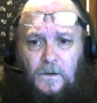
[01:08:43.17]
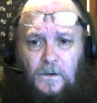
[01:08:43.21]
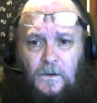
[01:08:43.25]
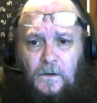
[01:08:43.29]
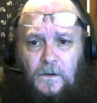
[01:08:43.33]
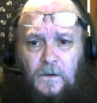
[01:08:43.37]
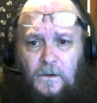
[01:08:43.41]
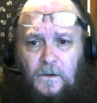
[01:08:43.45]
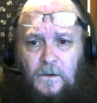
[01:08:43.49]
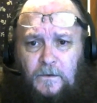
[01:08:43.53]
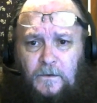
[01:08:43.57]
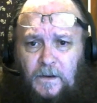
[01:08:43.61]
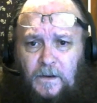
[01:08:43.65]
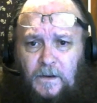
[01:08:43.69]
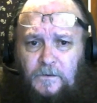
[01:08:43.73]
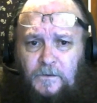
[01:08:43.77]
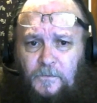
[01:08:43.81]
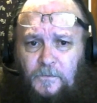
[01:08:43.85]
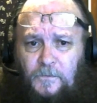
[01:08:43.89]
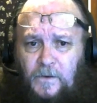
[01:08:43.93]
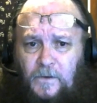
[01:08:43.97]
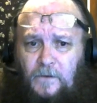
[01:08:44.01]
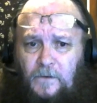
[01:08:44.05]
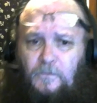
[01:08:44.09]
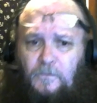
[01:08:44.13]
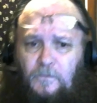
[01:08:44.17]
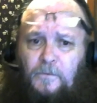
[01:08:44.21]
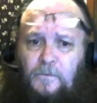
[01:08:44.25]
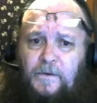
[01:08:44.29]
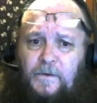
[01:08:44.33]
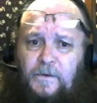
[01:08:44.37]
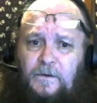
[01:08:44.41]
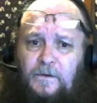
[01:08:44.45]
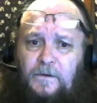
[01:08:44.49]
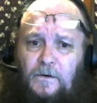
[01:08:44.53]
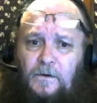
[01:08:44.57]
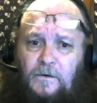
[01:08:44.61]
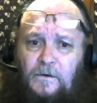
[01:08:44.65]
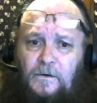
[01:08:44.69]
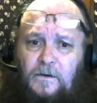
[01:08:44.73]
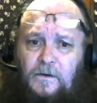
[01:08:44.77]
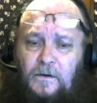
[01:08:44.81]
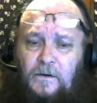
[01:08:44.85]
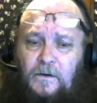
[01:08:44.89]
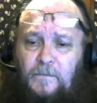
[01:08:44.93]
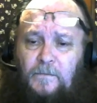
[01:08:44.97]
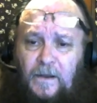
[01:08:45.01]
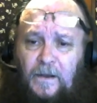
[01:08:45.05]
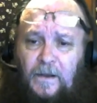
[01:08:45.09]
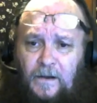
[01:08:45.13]
Next week, we'll be talking
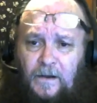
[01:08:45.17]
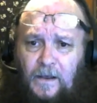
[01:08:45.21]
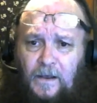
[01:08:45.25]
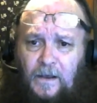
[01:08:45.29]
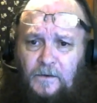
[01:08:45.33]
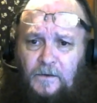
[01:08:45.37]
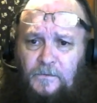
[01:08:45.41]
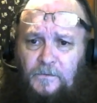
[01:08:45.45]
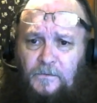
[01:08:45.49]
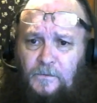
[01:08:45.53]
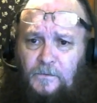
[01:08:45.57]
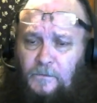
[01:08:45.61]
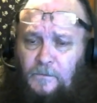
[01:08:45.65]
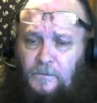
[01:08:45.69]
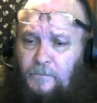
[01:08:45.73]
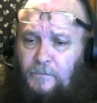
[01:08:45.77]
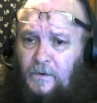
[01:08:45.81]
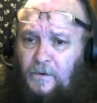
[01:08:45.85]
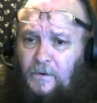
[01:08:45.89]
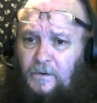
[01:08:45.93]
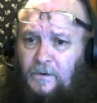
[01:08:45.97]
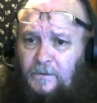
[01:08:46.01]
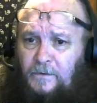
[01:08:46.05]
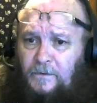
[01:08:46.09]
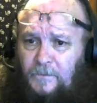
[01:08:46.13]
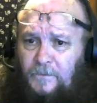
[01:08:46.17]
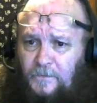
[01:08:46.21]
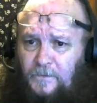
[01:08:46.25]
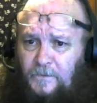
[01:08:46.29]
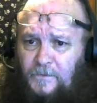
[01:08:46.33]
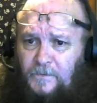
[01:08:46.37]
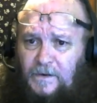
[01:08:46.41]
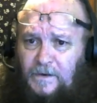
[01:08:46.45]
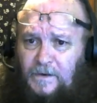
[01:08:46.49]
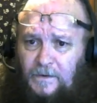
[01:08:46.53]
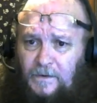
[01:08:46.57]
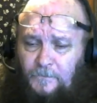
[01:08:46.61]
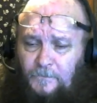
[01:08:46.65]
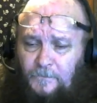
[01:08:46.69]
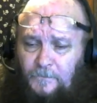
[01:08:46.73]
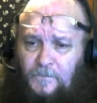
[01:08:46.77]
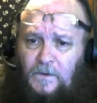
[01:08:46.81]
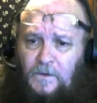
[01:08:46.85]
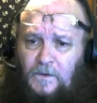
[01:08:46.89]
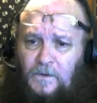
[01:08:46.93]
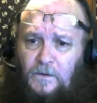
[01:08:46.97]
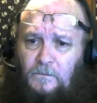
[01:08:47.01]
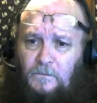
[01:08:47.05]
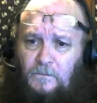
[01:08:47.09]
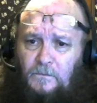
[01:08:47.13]
about Astral Part 3,
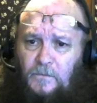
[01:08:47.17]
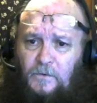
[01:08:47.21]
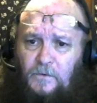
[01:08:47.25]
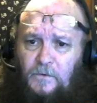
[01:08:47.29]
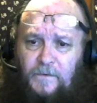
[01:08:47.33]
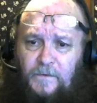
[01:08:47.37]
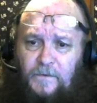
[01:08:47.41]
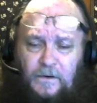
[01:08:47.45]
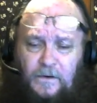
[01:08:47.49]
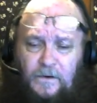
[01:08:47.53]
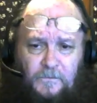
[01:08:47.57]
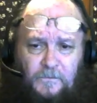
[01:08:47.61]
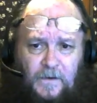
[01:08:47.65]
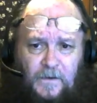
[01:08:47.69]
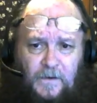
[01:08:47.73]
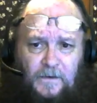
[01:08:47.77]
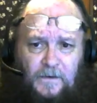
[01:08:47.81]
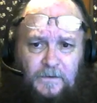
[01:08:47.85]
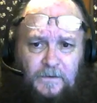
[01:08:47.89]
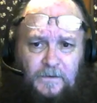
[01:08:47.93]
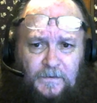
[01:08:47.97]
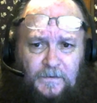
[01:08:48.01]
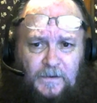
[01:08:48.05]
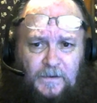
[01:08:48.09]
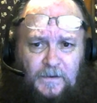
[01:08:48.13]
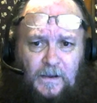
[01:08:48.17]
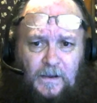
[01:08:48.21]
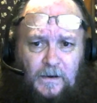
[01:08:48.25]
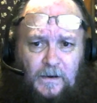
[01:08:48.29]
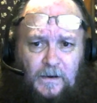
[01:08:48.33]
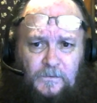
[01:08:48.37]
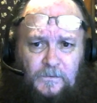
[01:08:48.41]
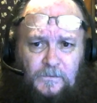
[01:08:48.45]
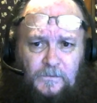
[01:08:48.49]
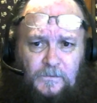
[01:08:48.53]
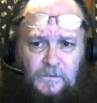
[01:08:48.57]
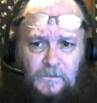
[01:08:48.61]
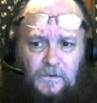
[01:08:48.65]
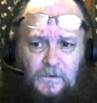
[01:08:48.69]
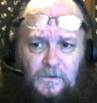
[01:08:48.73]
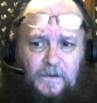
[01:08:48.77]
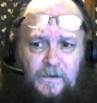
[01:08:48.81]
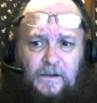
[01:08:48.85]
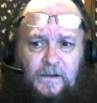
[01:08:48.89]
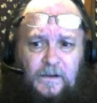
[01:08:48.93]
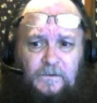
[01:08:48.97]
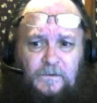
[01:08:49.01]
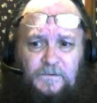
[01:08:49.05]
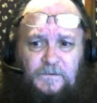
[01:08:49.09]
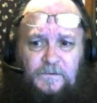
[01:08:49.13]
moving around in the astral
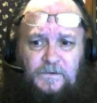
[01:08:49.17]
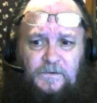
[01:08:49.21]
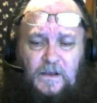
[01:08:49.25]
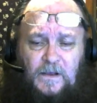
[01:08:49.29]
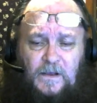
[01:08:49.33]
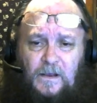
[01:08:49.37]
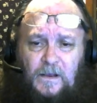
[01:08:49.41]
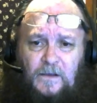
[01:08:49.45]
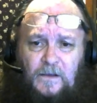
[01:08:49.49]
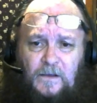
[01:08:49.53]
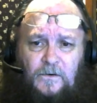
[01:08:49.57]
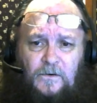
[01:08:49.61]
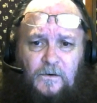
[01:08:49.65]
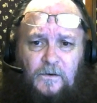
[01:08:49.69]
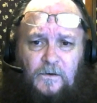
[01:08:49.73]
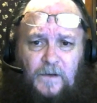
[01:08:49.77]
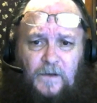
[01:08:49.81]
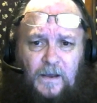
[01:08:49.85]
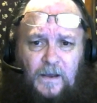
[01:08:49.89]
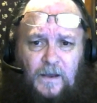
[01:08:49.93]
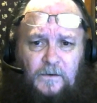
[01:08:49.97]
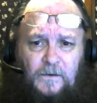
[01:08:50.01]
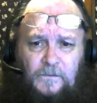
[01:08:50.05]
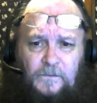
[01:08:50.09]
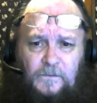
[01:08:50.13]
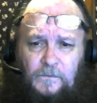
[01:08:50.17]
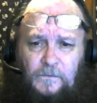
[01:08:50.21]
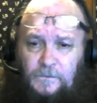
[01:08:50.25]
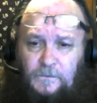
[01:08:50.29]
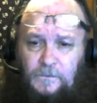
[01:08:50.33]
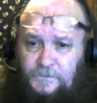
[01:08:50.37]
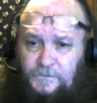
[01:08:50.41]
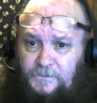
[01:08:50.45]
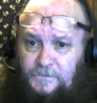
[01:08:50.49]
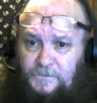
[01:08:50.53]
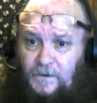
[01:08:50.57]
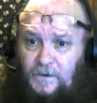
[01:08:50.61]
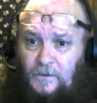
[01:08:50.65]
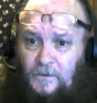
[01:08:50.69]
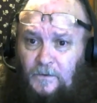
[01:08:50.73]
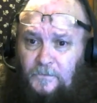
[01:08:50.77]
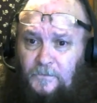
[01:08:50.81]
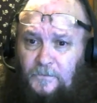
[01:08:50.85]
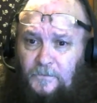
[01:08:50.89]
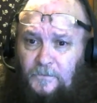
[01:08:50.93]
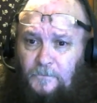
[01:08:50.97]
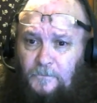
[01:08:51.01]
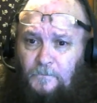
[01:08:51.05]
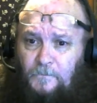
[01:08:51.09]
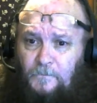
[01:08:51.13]
and seeing your astral
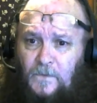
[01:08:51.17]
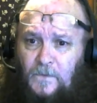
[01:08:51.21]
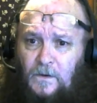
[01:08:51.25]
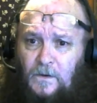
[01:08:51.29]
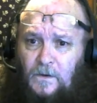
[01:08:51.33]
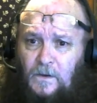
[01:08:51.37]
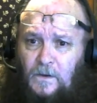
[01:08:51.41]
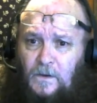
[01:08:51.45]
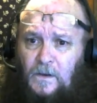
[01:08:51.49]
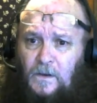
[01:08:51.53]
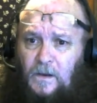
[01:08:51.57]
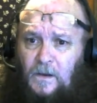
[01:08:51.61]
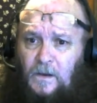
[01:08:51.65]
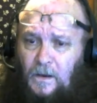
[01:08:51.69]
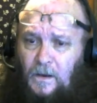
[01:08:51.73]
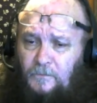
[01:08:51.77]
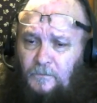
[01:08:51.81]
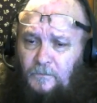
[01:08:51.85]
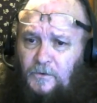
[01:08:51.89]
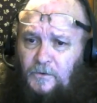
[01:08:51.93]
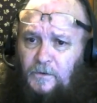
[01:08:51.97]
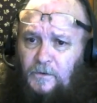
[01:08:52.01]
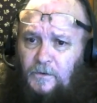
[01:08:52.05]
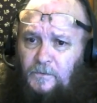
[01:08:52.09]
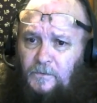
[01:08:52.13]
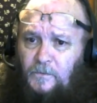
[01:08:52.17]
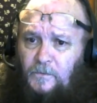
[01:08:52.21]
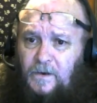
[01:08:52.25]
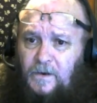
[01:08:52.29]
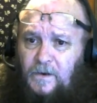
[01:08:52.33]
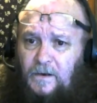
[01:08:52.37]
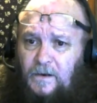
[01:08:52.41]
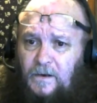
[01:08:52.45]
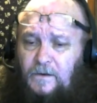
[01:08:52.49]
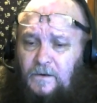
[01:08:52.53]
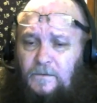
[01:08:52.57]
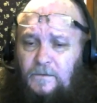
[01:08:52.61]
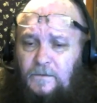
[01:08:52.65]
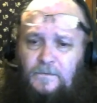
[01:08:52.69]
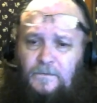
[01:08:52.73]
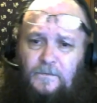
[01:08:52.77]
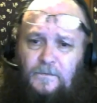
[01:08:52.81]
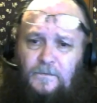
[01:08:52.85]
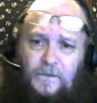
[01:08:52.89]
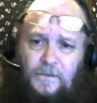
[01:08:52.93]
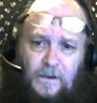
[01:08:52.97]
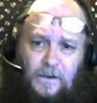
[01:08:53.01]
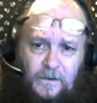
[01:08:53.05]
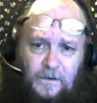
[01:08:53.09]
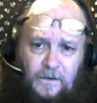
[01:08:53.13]
self. Have a good week.
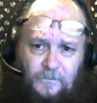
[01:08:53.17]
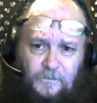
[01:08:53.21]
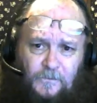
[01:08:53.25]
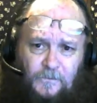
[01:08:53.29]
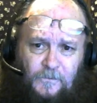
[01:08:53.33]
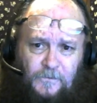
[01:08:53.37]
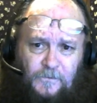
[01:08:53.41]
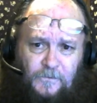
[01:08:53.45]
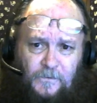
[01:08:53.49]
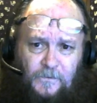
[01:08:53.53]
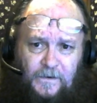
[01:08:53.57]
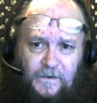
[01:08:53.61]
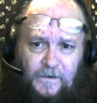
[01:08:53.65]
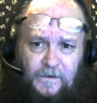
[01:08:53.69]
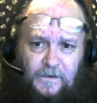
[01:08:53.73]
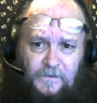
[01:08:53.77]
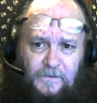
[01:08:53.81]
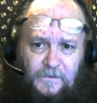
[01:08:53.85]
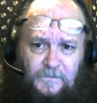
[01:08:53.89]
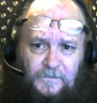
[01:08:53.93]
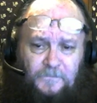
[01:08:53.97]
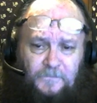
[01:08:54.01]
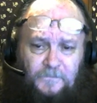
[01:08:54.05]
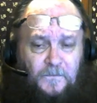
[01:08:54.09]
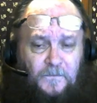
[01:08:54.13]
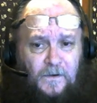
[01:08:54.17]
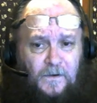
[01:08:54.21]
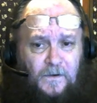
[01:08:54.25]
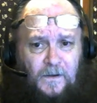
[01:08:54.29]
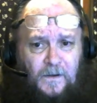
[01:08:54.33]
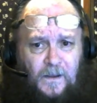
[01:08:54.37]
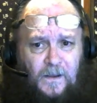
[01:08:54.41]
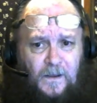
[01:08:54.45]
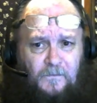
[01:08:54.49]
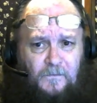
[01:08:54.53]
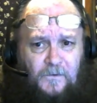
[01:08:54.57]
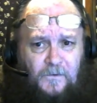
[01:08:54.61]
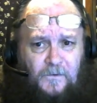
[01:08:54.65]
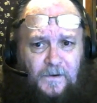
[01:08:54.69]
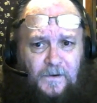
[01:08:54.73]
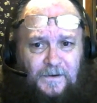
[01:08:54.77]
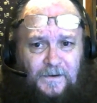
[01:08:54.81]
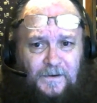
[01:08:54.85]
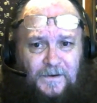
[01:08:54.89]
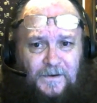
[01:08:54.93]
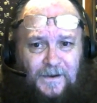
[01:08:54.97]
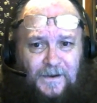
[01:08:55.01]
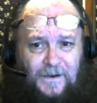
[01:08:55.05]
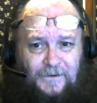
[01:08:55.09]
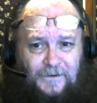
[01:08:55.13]
Thank you for joining us. Have a great
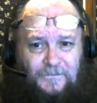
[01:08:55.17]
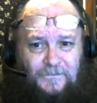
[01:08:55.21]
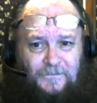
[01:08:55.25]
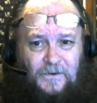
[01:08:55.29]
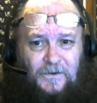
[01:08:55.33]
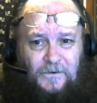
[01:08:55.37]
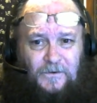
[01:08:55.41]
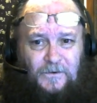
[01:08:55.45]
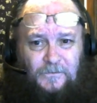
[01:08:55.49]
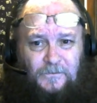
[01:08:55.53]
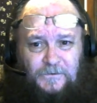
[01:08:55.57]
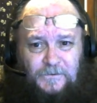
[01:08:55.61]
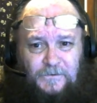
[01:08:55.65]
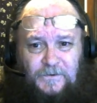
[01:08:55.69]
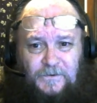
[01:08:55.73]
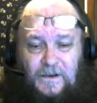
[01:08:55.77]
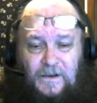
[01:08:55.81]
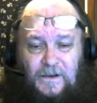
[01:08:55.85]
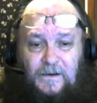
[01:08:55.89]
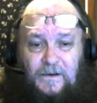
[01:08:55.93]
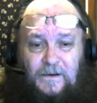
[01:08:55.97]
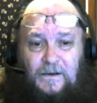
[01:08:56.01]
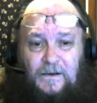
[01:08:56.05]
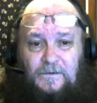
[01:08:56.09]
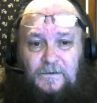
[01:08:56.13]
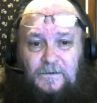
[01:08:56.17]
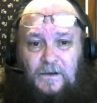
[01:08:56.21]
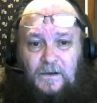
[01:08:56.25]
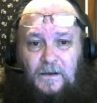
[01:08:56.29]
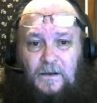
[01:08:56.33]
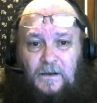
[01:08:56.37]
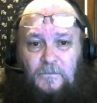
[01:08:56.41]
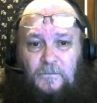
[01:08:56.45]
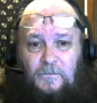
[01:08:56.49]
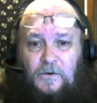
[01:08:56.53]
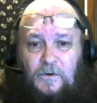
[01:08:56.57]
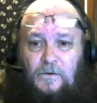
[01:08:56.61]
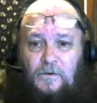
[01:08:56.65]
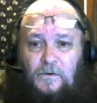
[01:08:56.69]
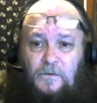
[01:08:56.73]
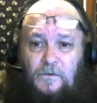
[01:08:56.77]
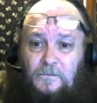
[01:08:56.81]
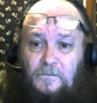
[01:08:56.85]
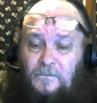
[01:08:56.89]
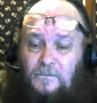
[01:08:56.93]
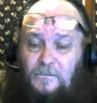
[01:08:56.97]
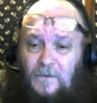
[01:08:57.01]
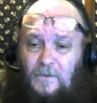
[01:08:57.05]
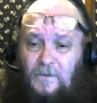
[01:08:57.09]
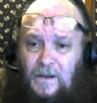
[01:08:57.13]
night. We'll see you next time here on
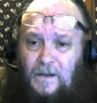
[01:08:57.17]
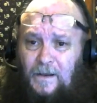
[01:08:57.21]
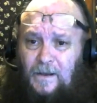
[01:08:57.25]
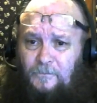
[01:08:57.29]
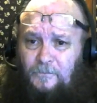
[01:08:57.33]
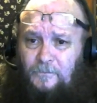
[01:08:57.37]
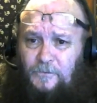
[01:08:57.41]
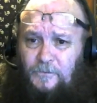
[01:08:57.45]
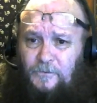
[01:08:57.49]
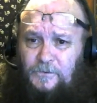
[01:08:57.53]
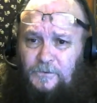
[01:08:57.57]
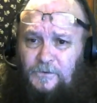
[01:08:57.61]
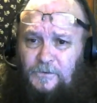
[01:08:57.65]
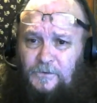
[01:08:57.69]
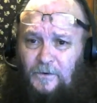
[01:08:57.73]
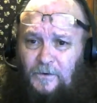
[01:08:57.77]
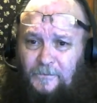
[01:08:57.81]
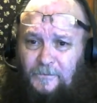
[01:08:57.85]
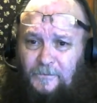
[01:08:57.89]
Live with the Shaman.